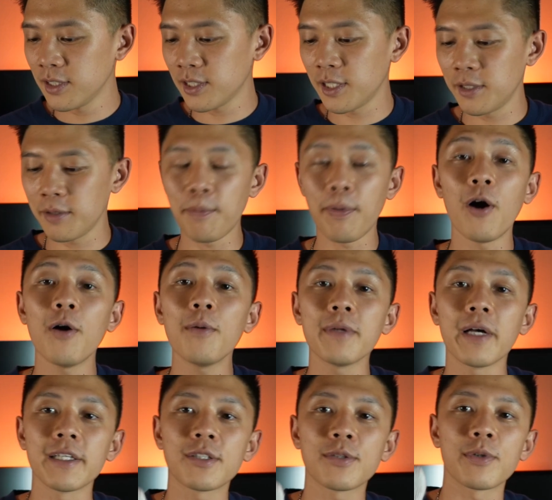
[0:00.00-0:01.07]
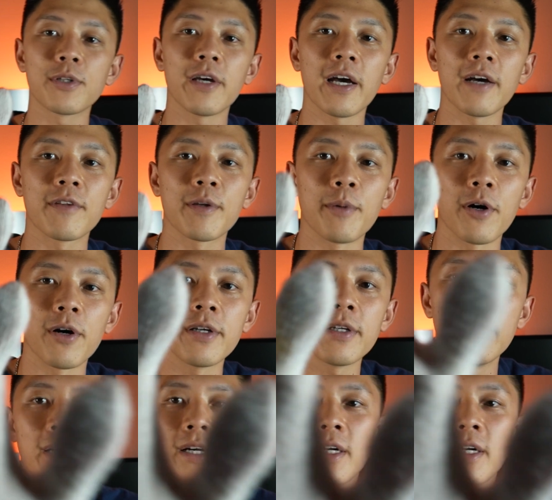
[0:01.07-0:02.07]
See, palm lights, when you have them on,